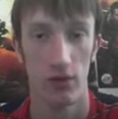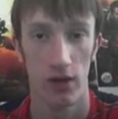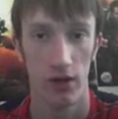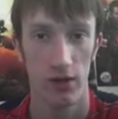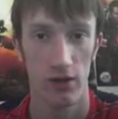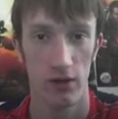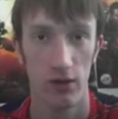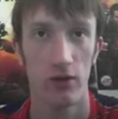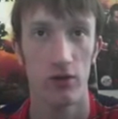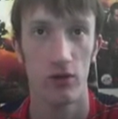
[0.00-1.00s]
I need to
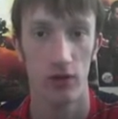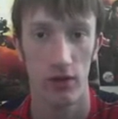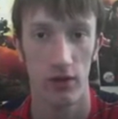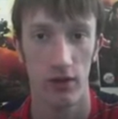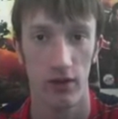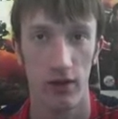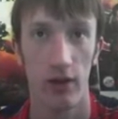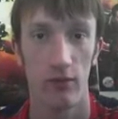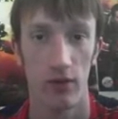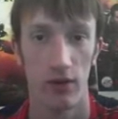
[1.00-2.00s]
learn to look at the
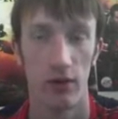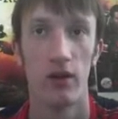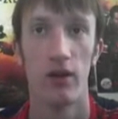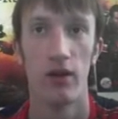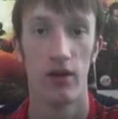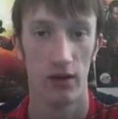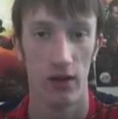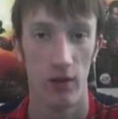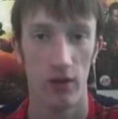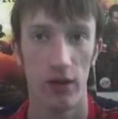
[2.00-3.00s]
camera.
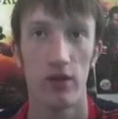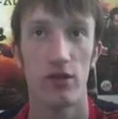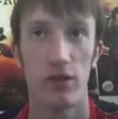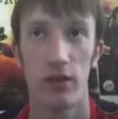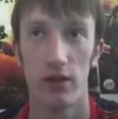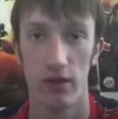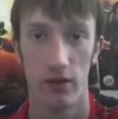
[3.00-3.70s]
I will get used to it.